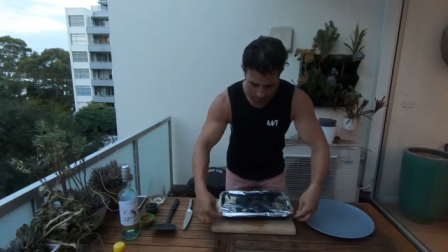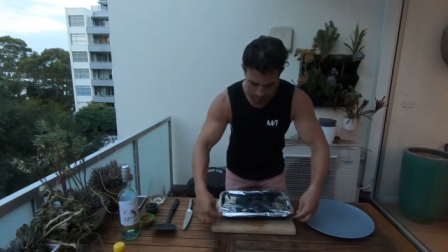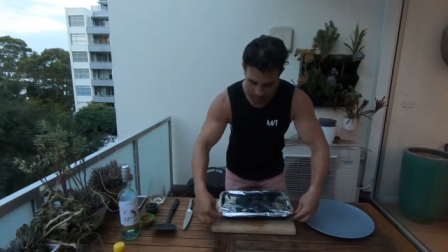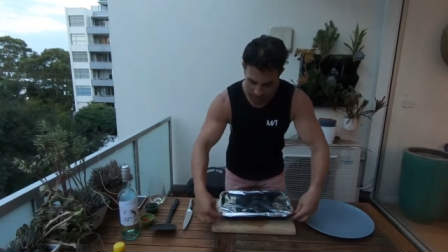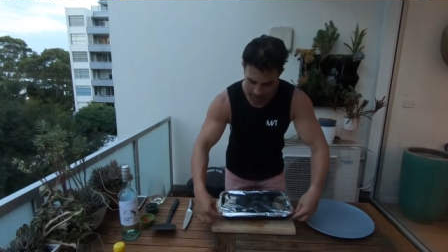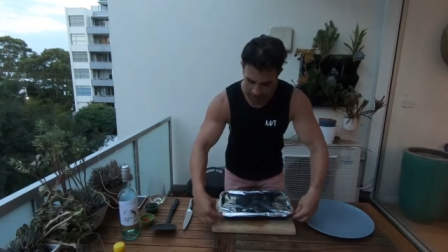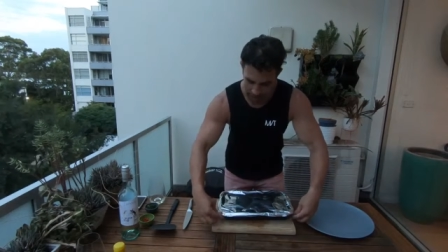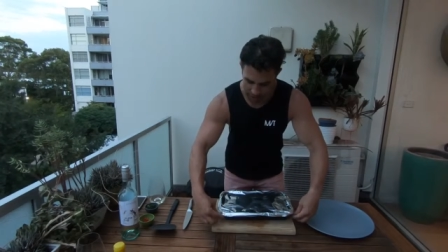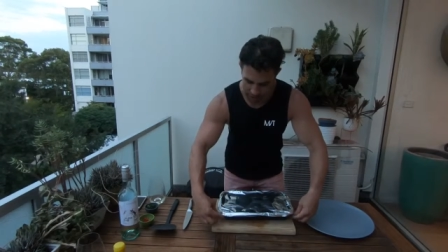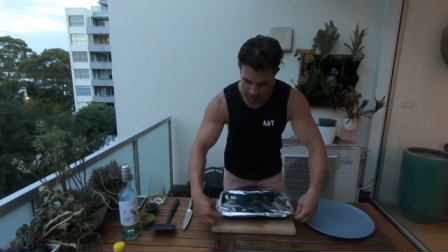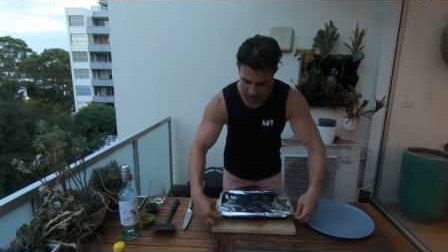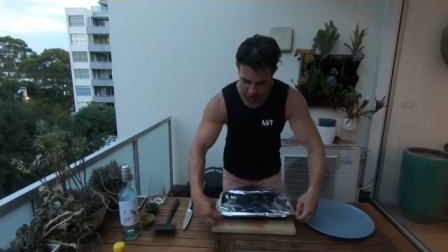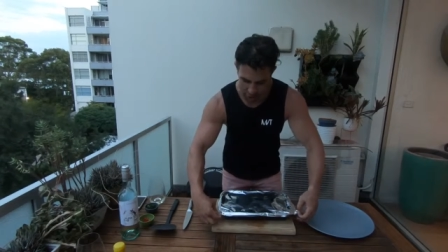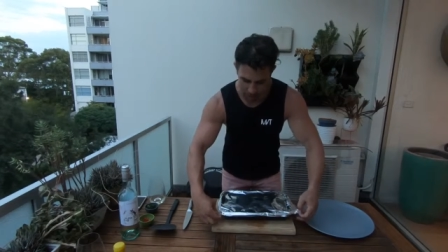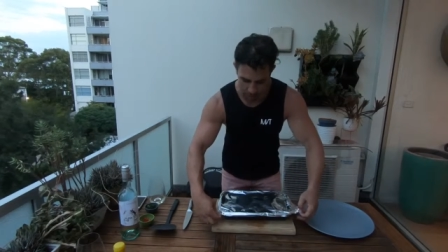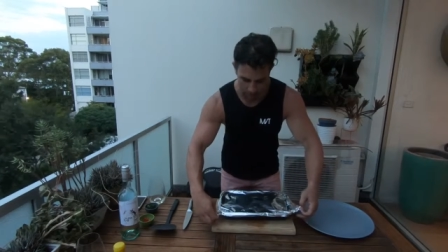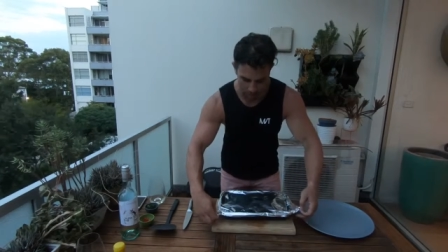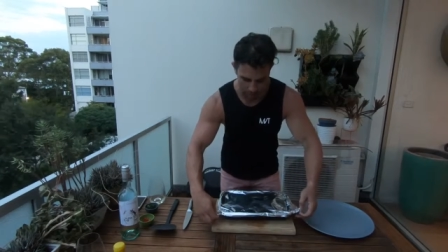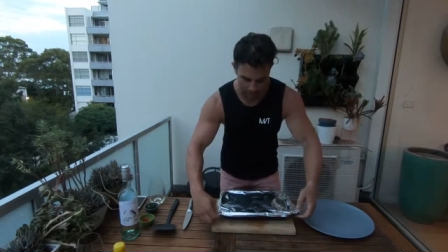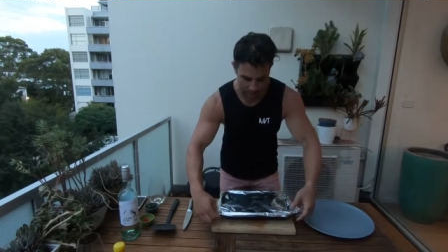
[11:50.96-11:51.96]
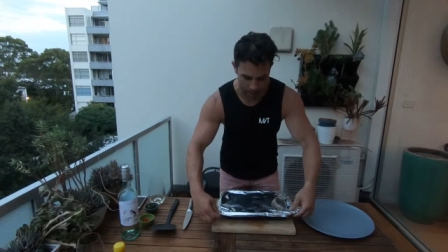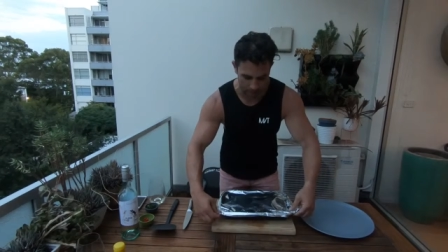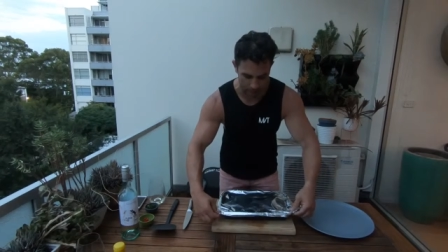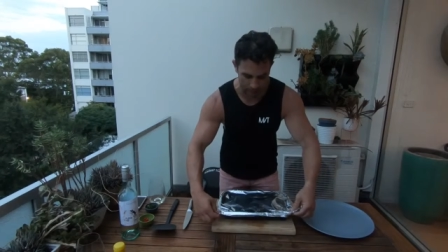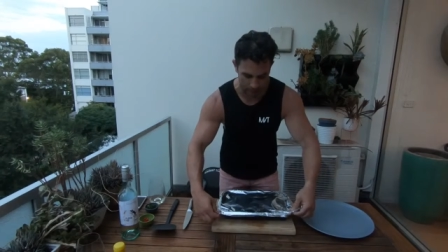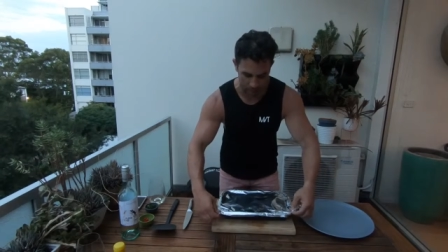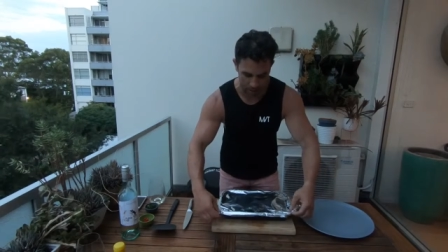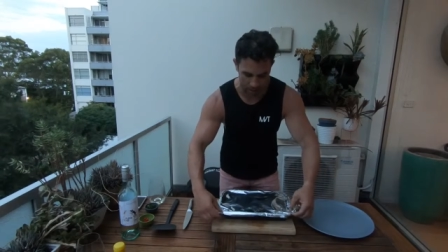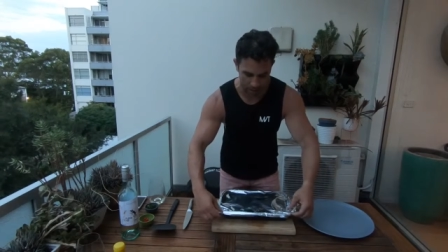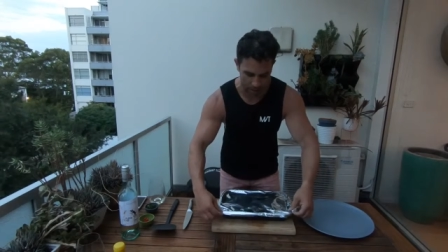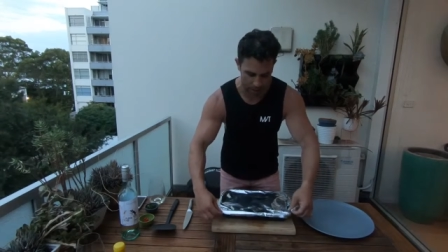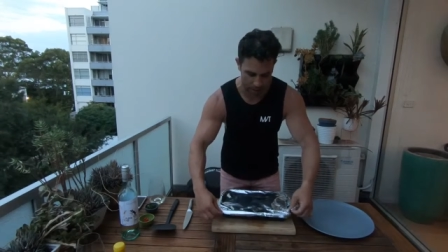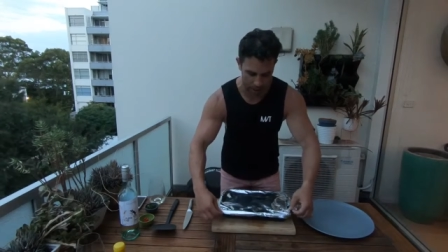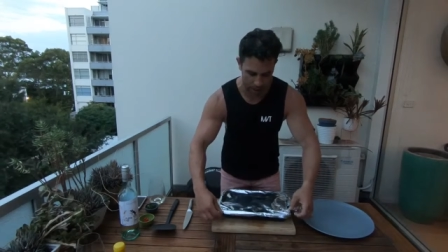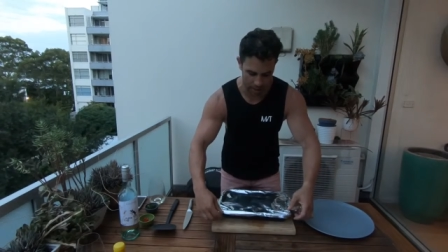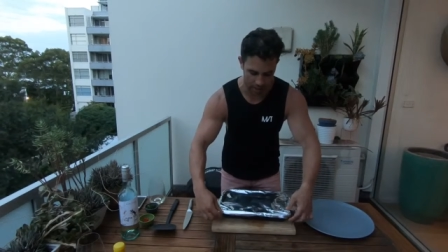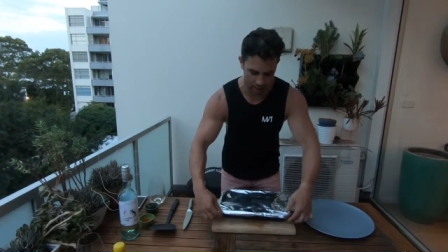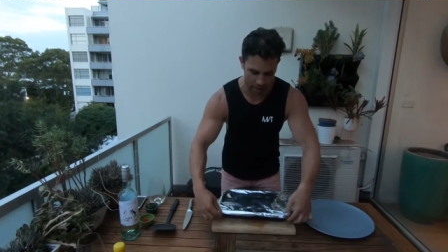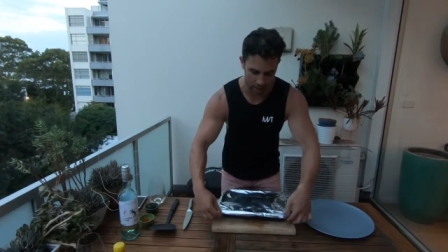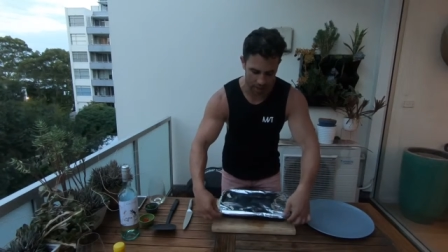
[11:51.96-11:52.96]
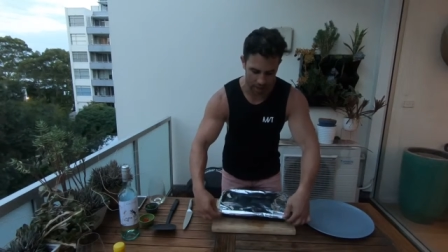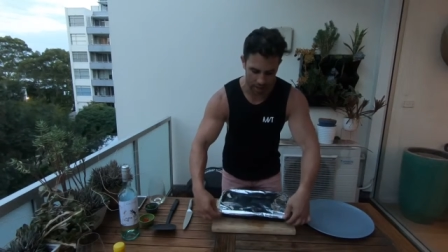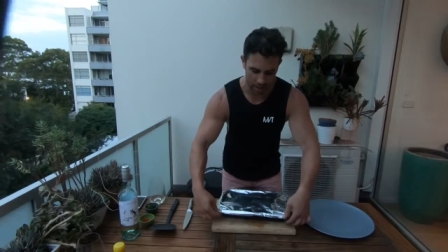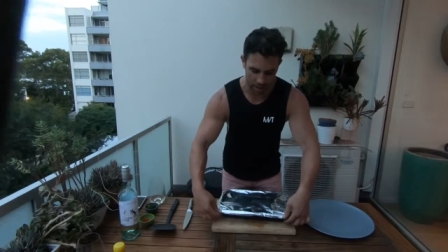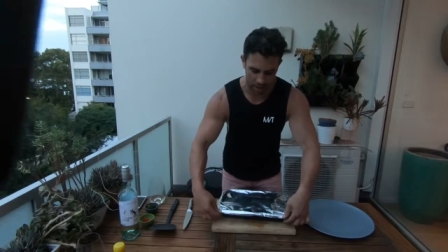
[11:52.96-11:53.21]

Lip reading: So I haven't actually opened this up yet. It's been in the